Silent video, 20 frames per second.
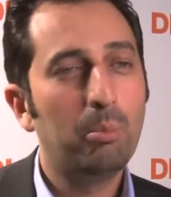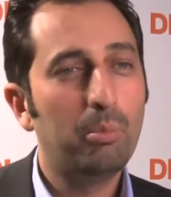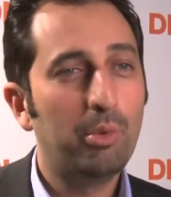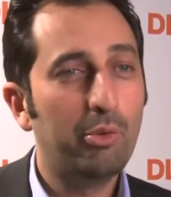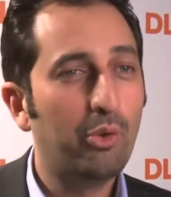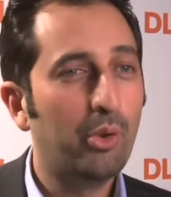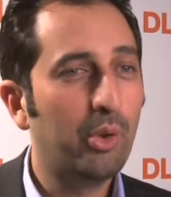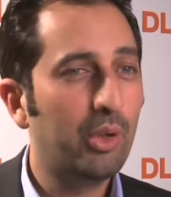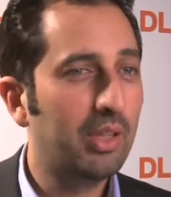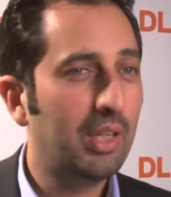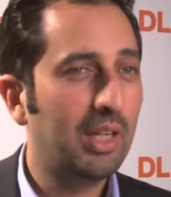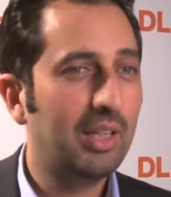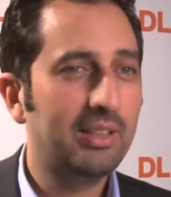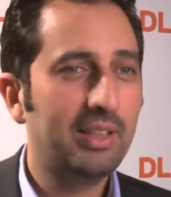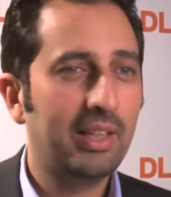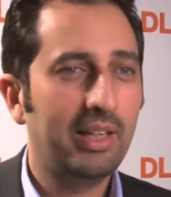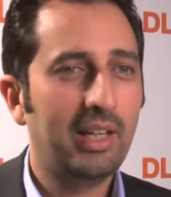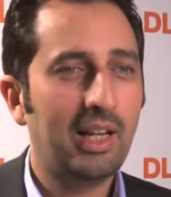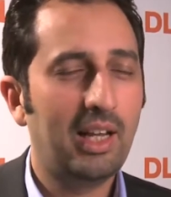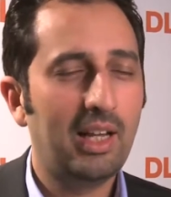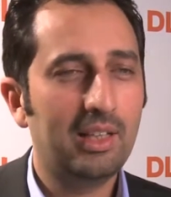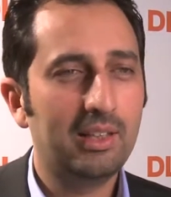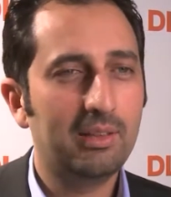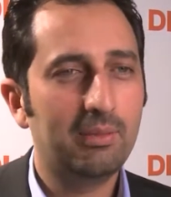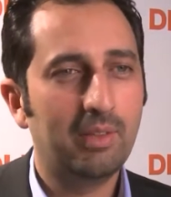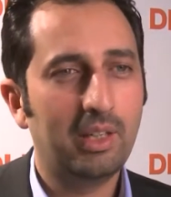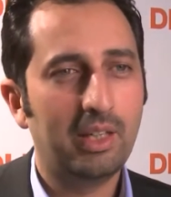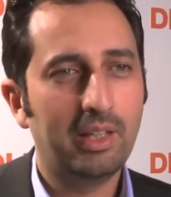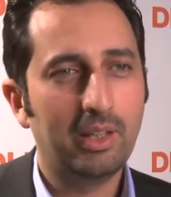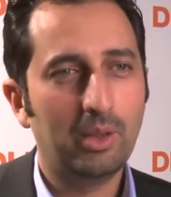Before that, I had
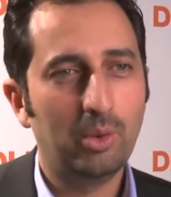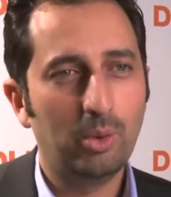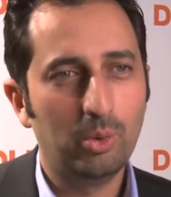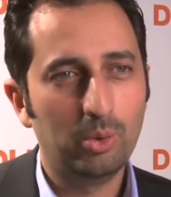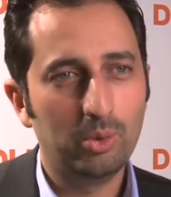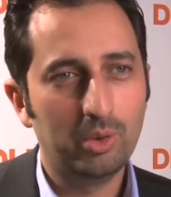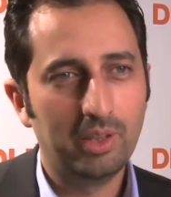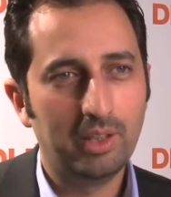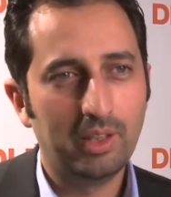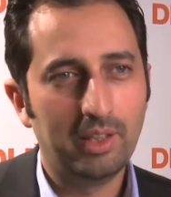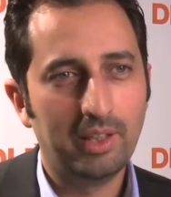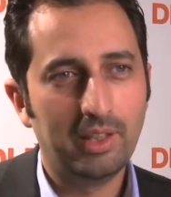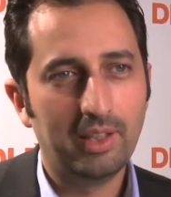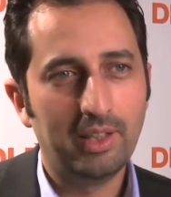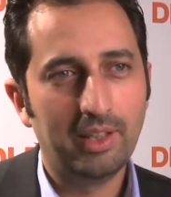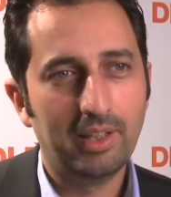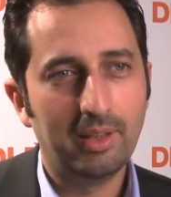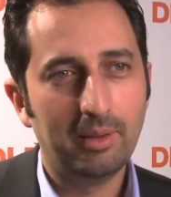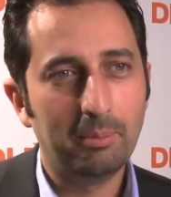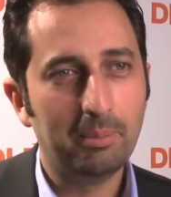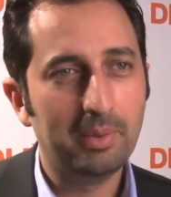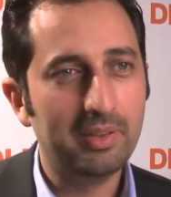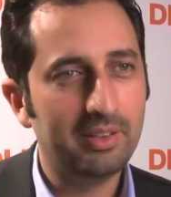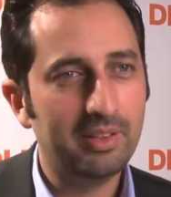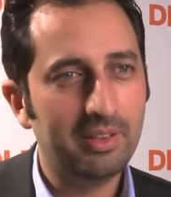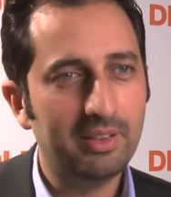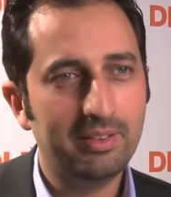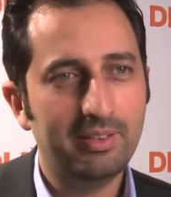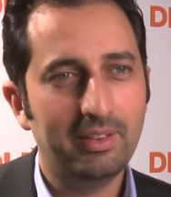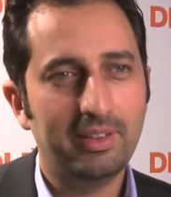my own
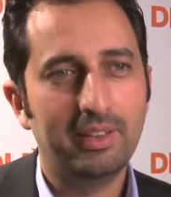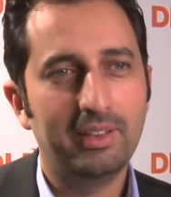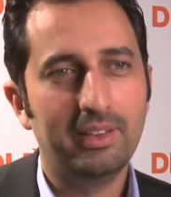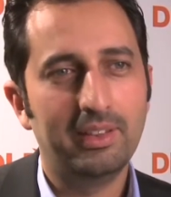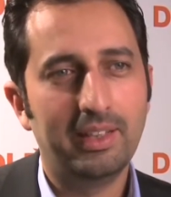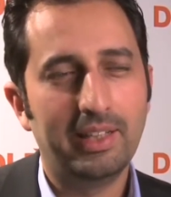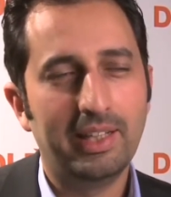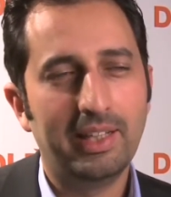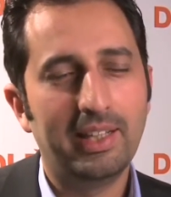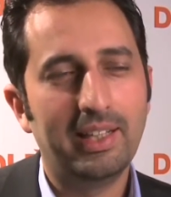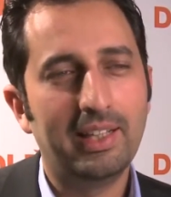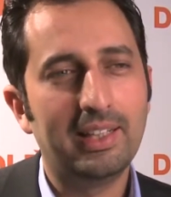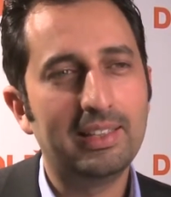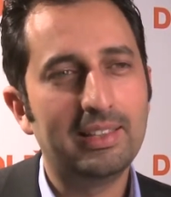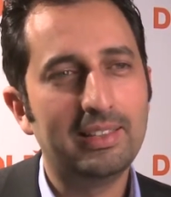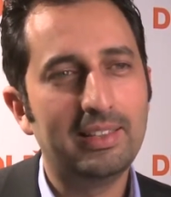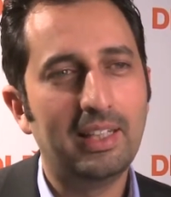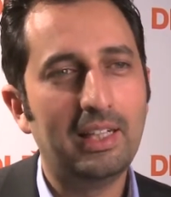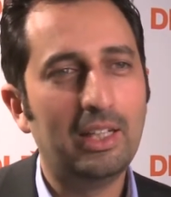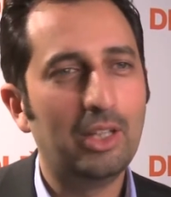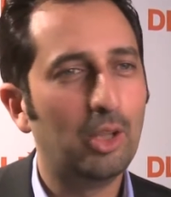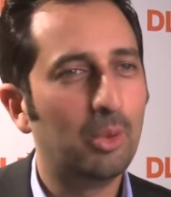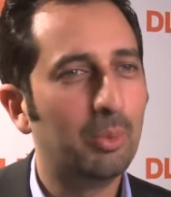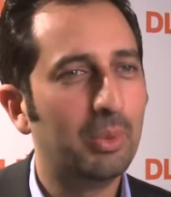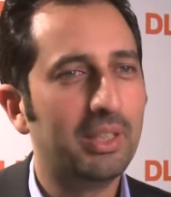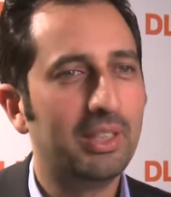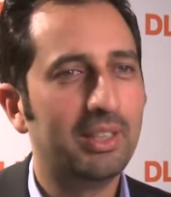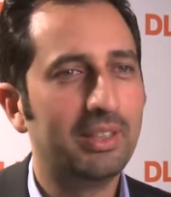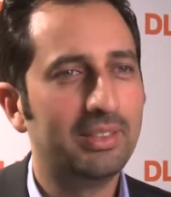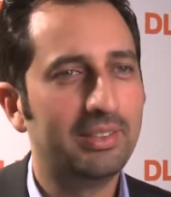business in telecom
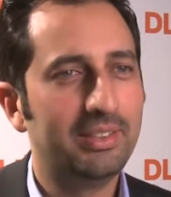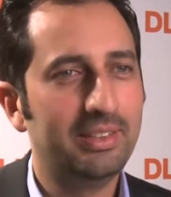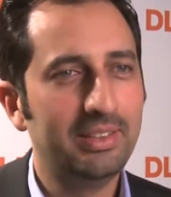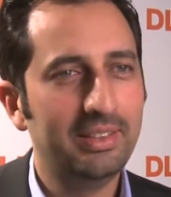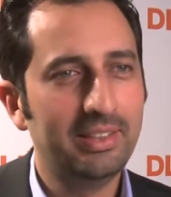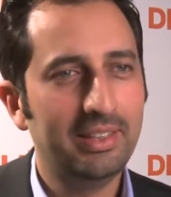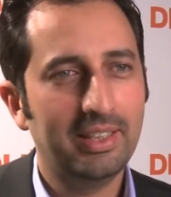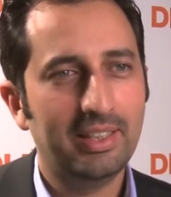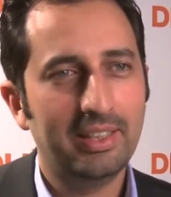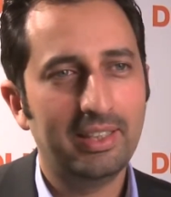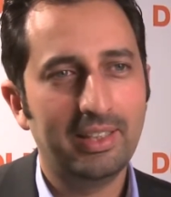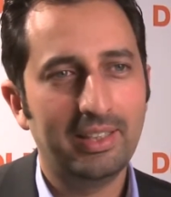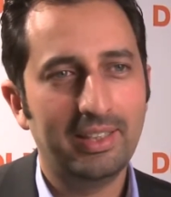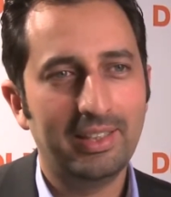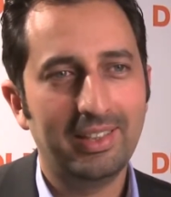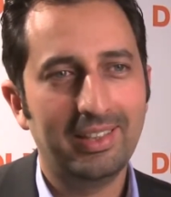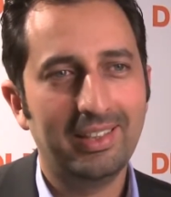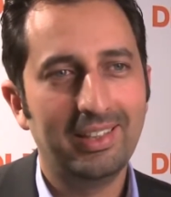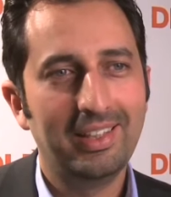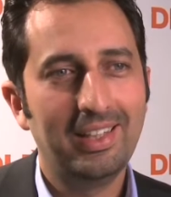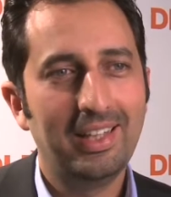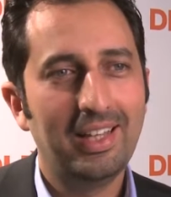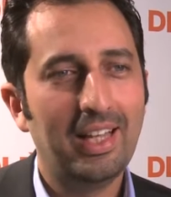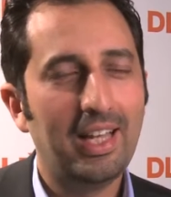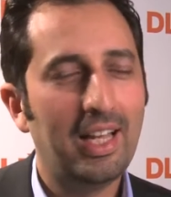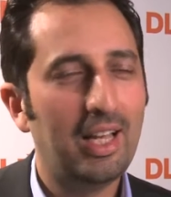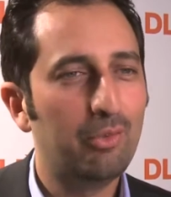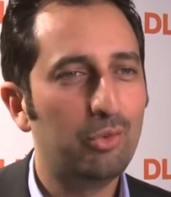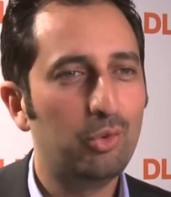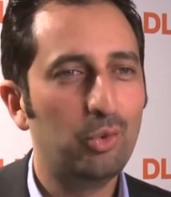and IT.
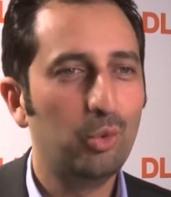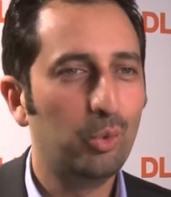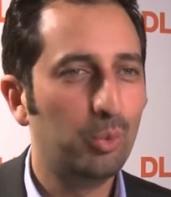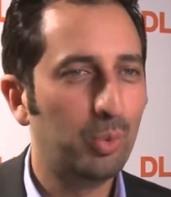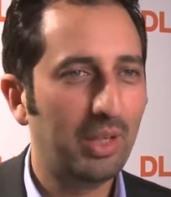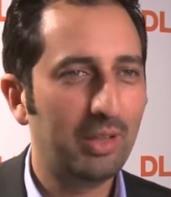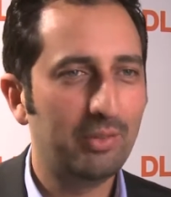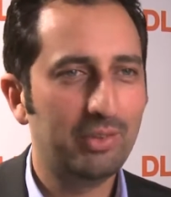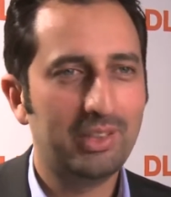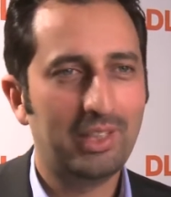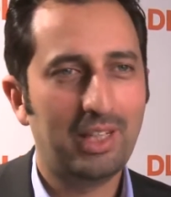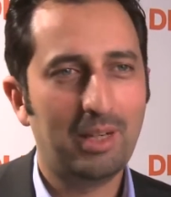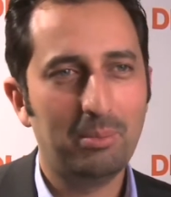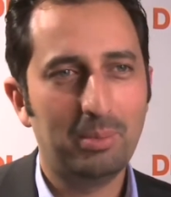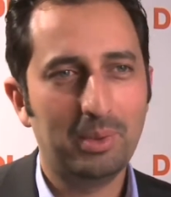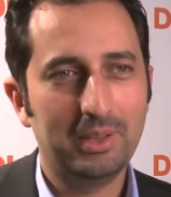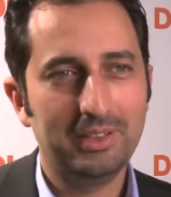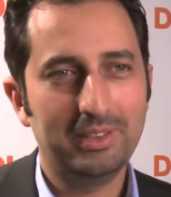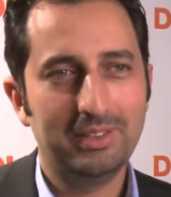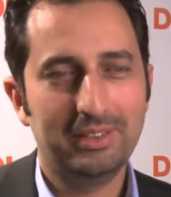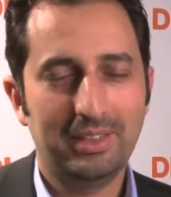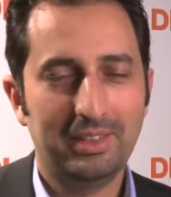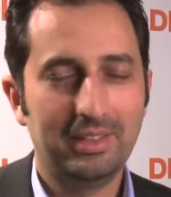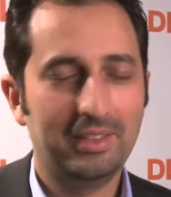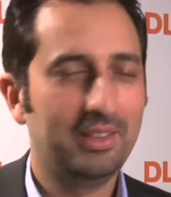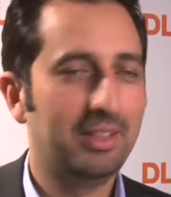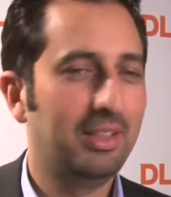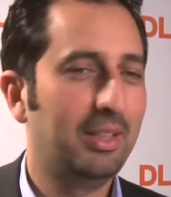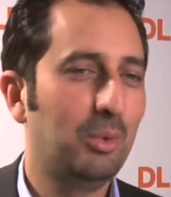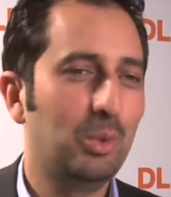I have two private companies, and
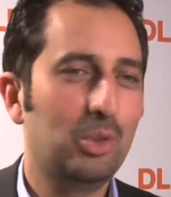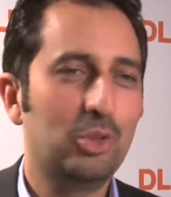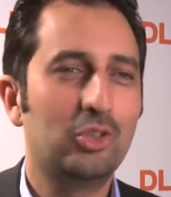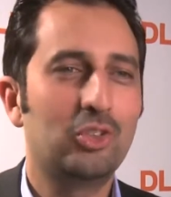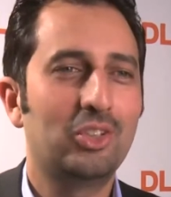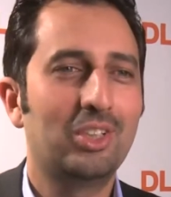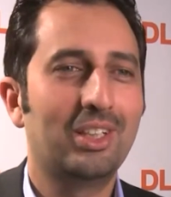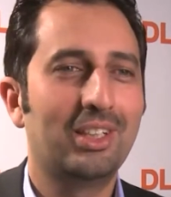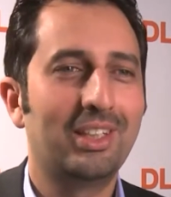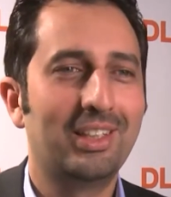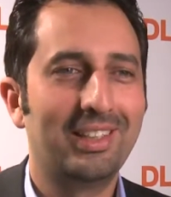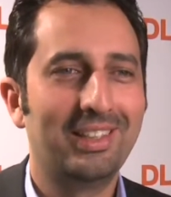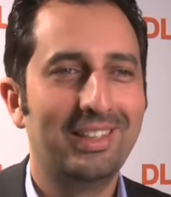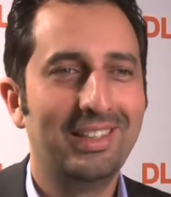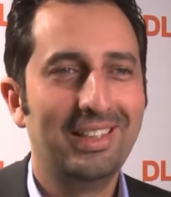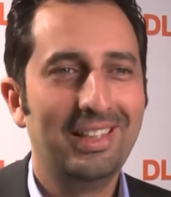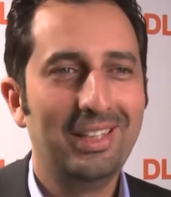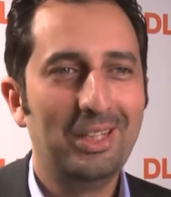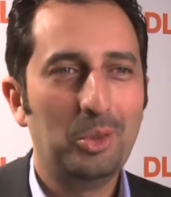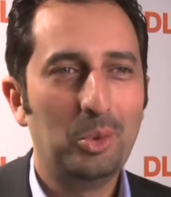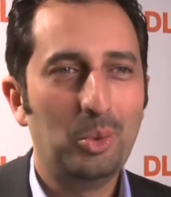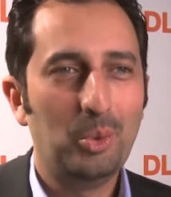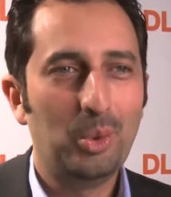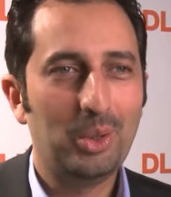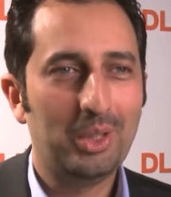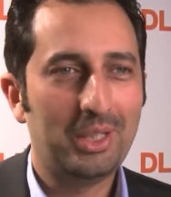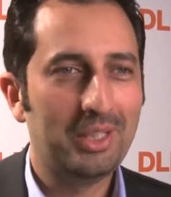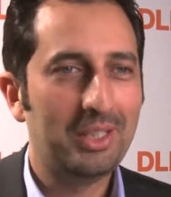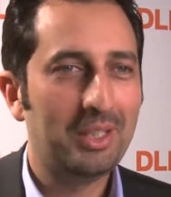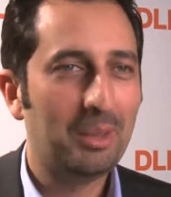I was
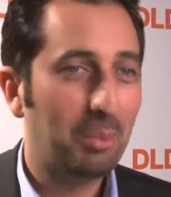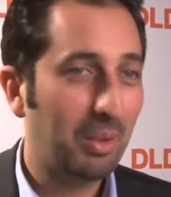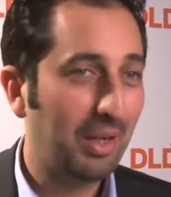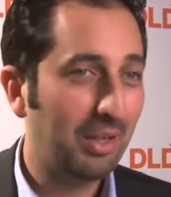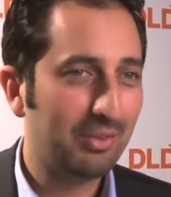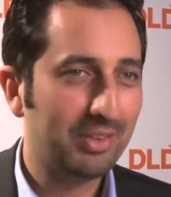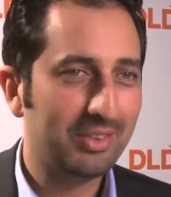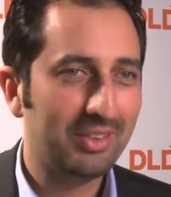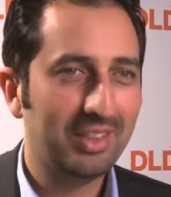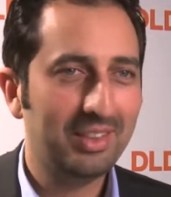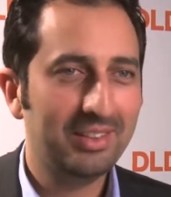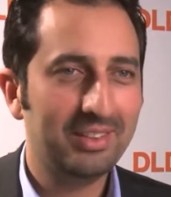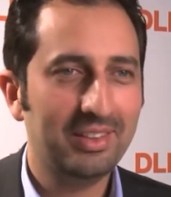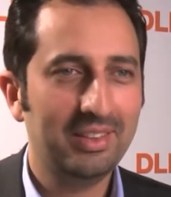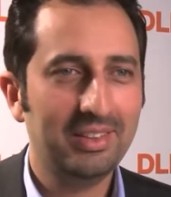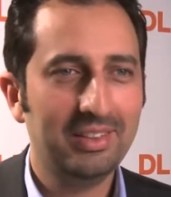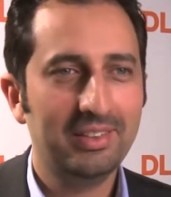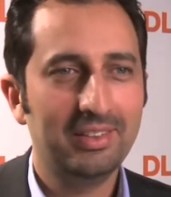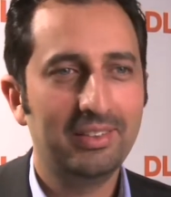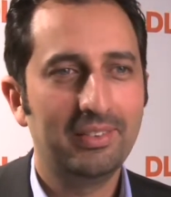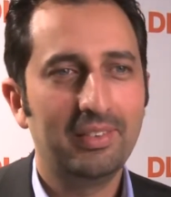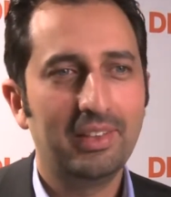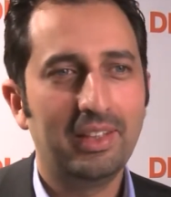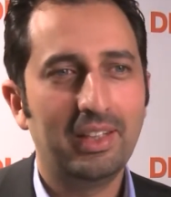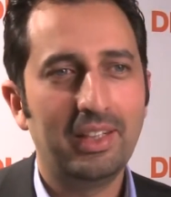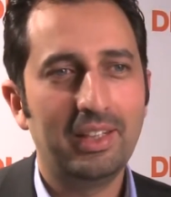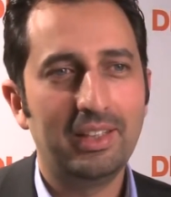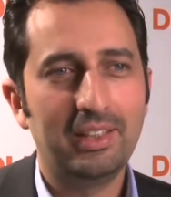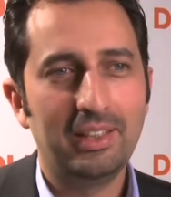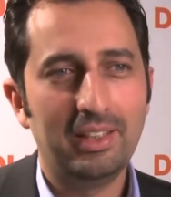working in the private sector
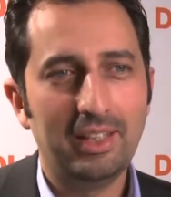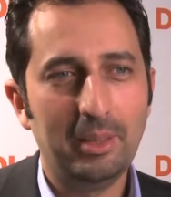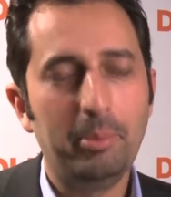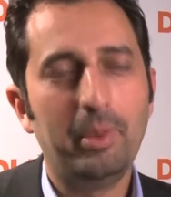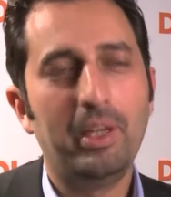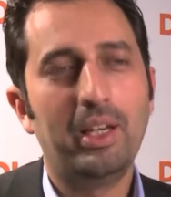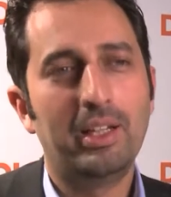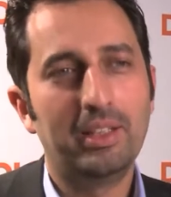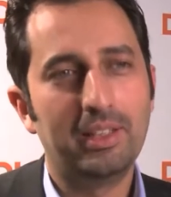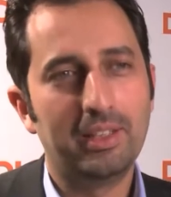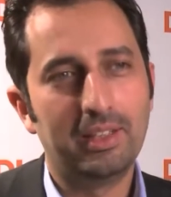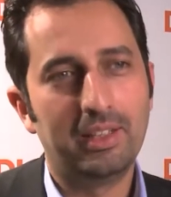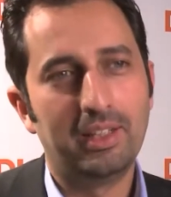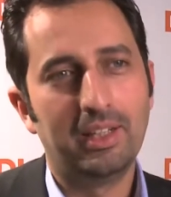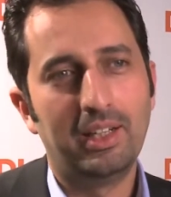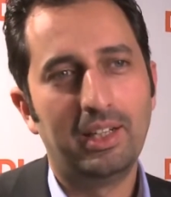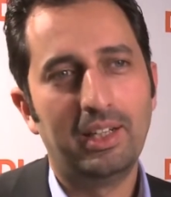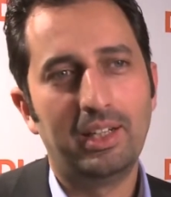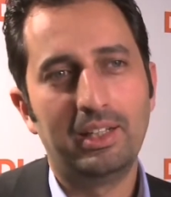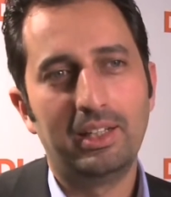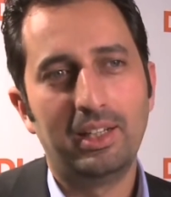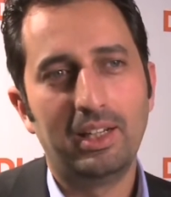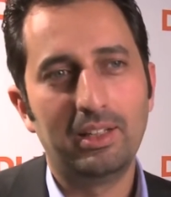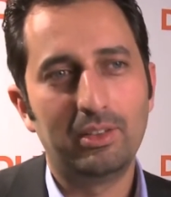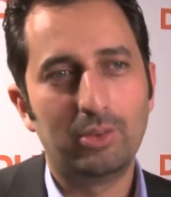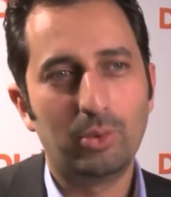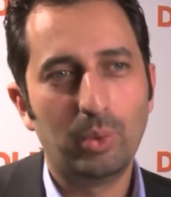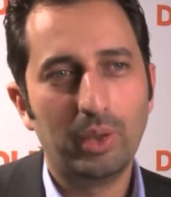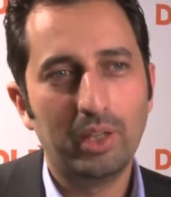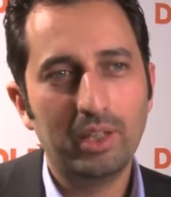in Libya and
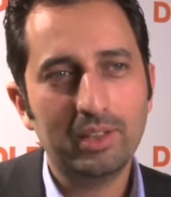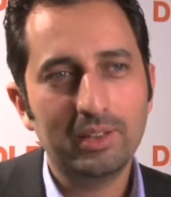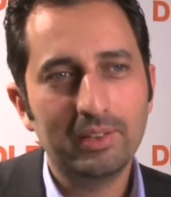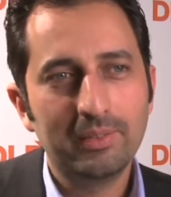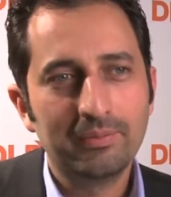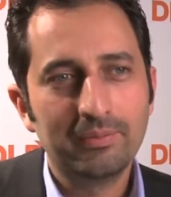elsewhere.